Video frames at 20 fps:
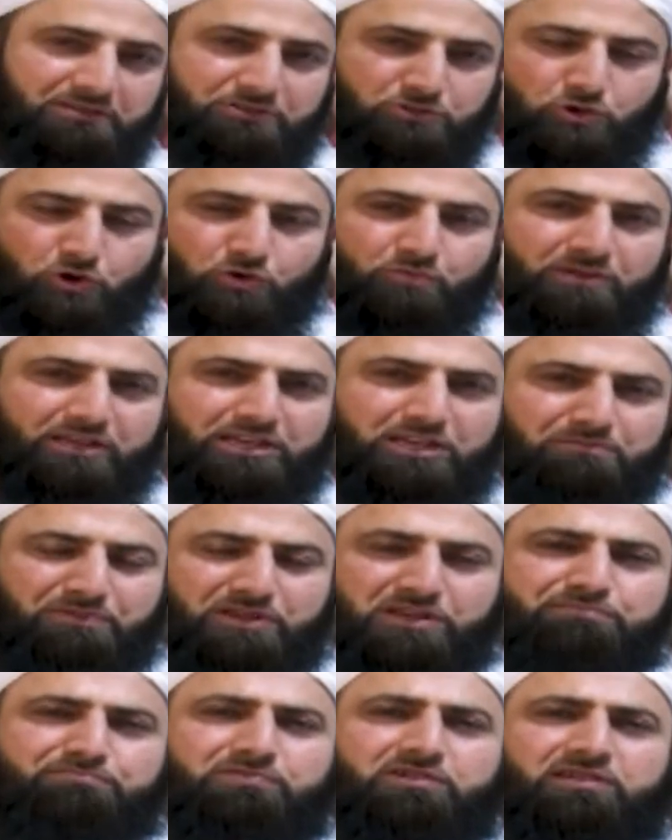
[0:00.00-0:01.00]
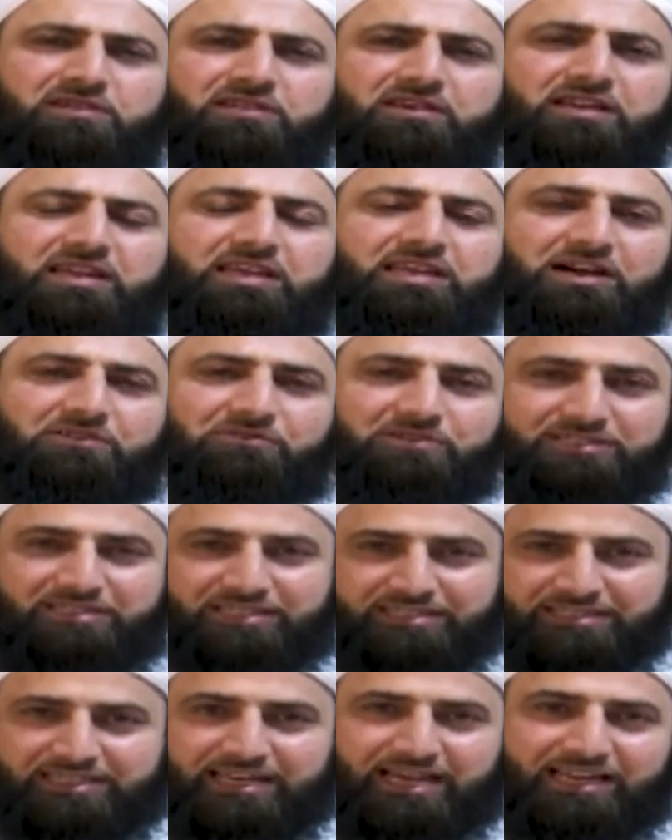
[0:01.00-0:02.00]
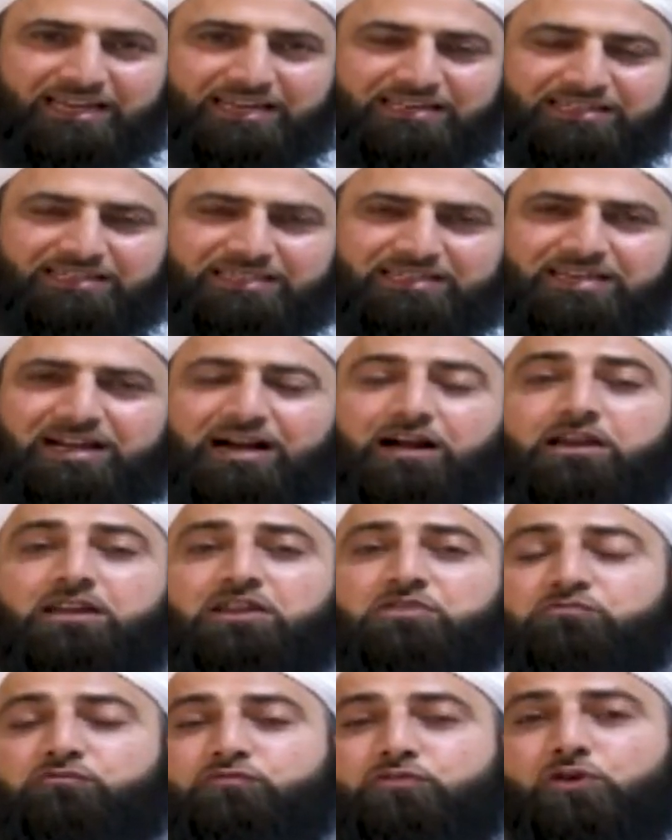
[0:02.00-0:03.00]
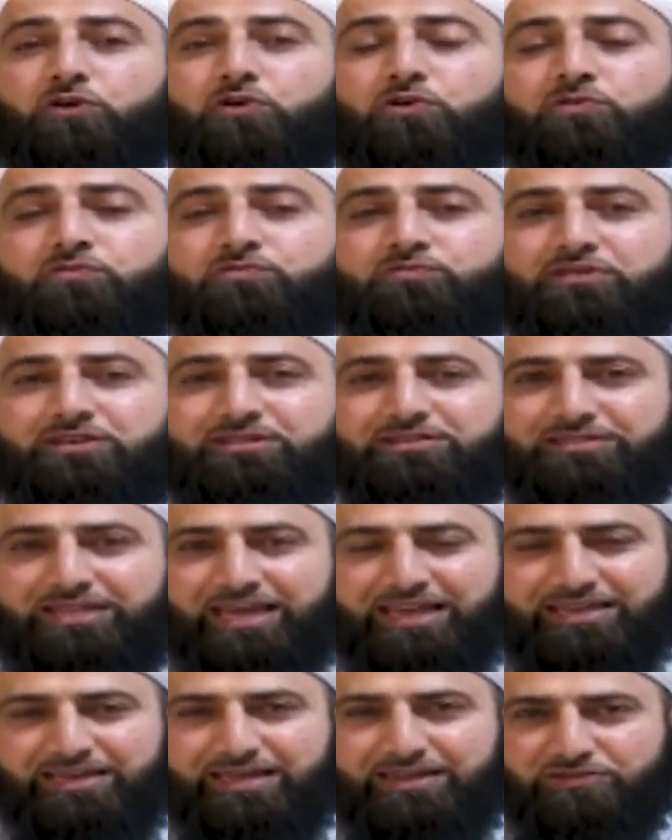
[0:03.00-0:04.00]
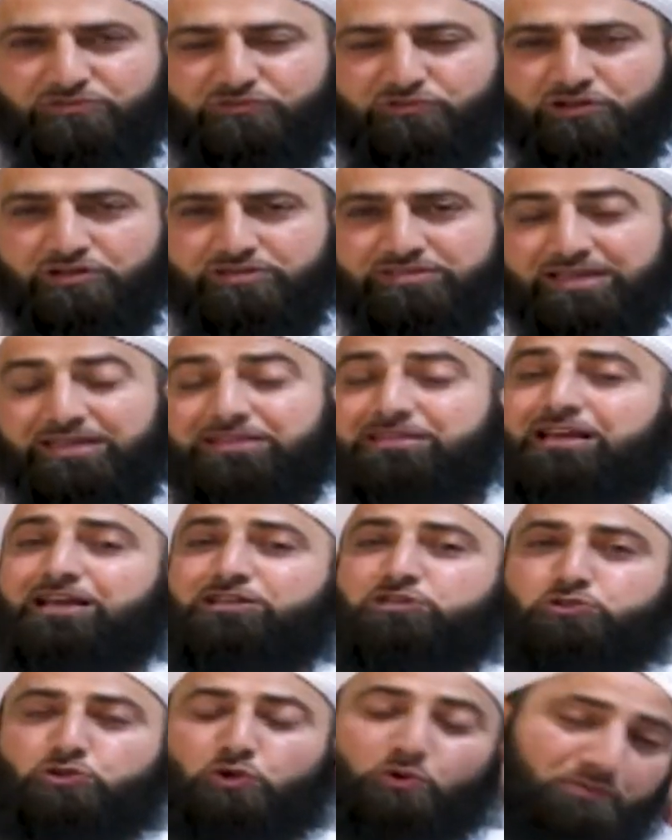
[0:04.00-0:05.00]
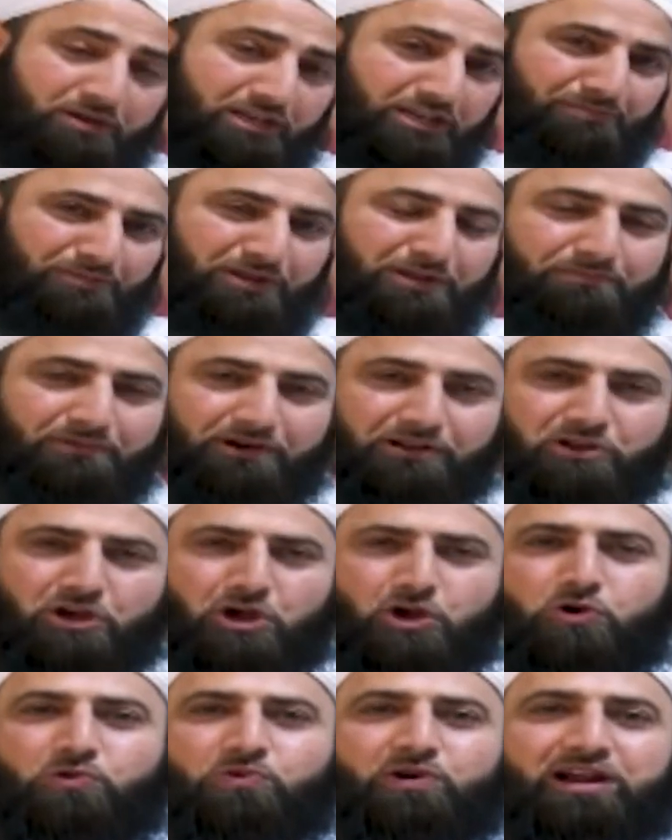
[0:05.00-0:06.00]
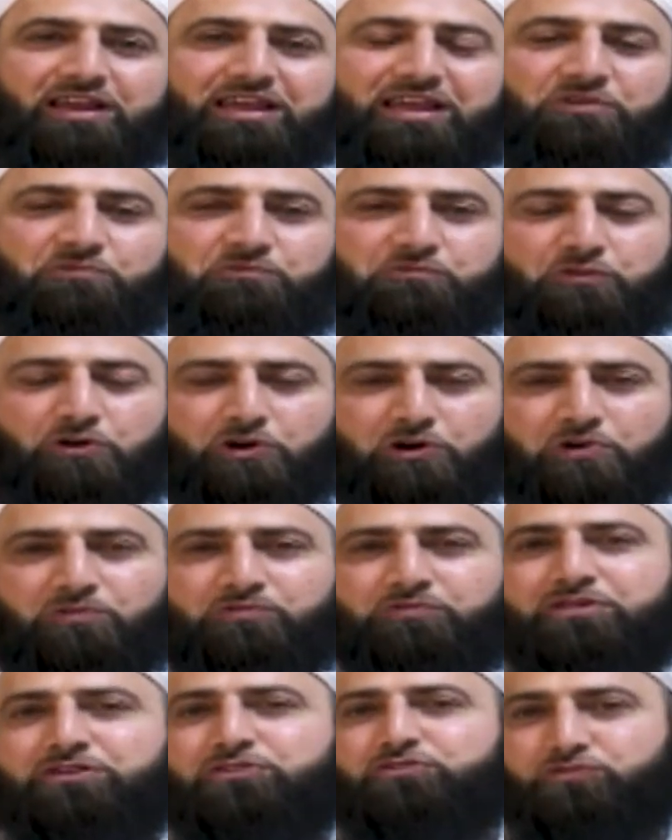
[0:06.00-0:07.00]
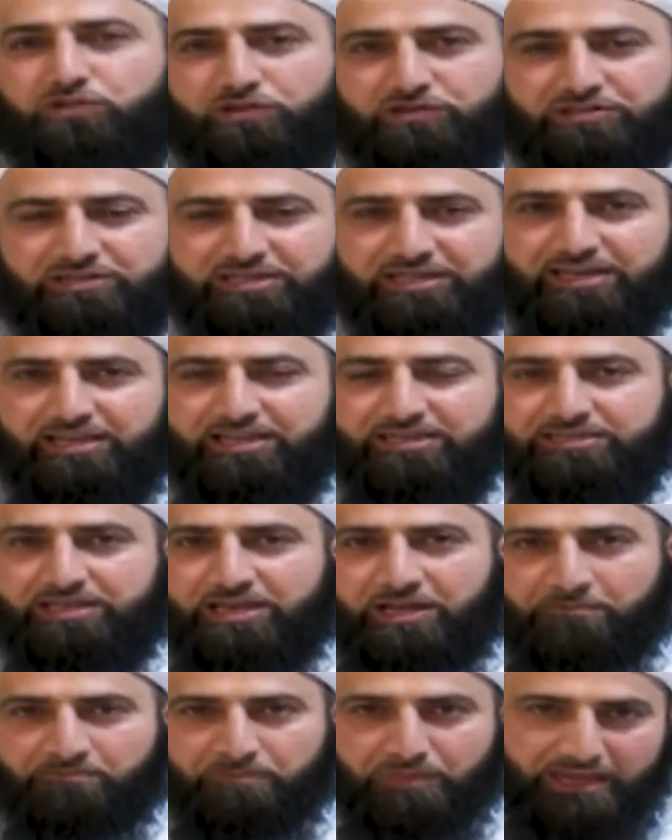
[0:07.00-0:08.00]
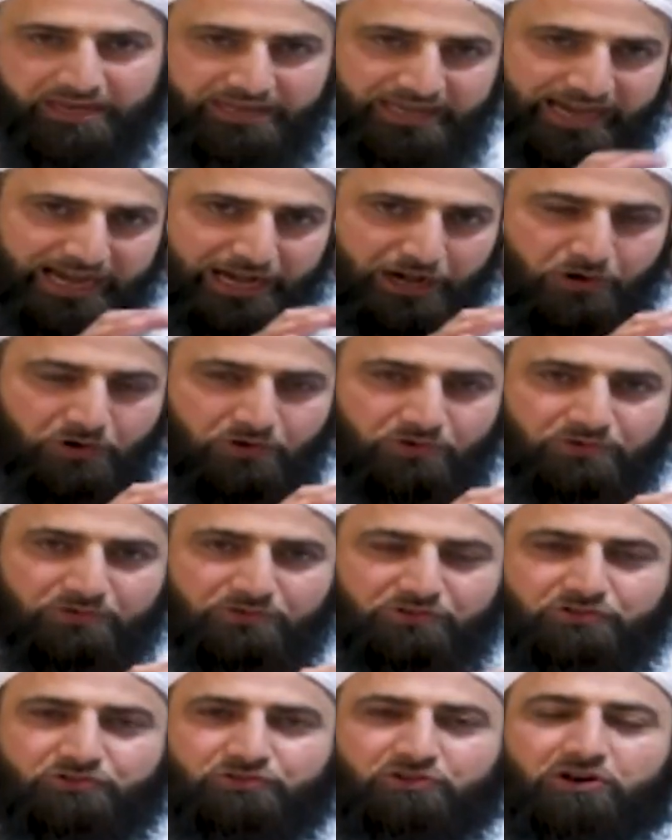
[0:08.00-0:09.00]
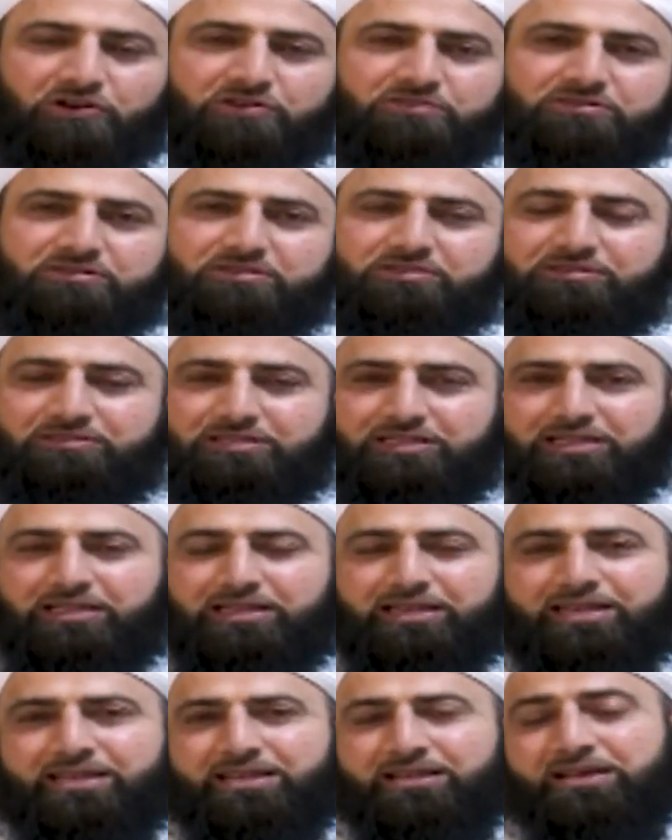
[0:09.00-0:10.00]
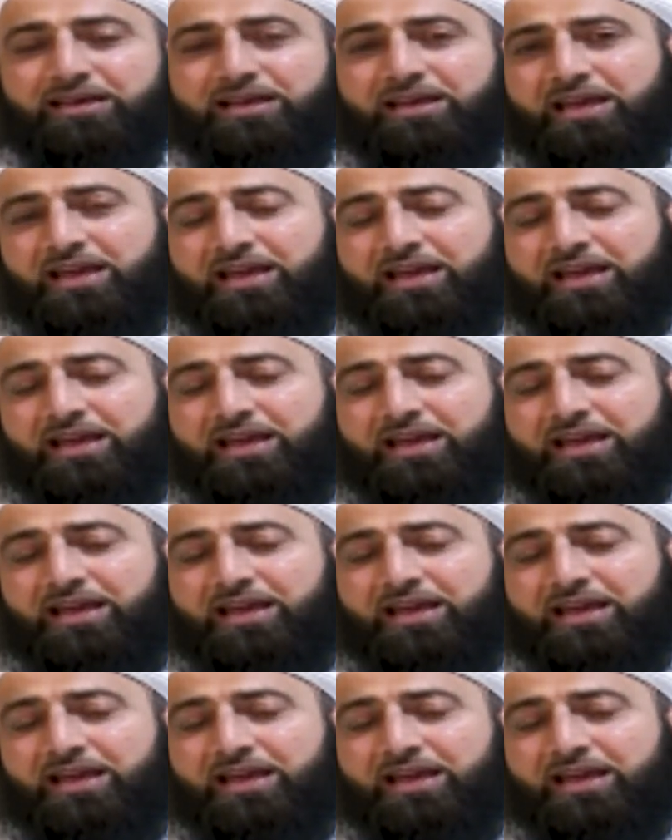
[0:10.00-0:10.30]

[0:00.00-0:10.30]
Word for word: so many people in our society are involved in taking drugs and there are so many people who are involved in drug dealings and how drugs dealing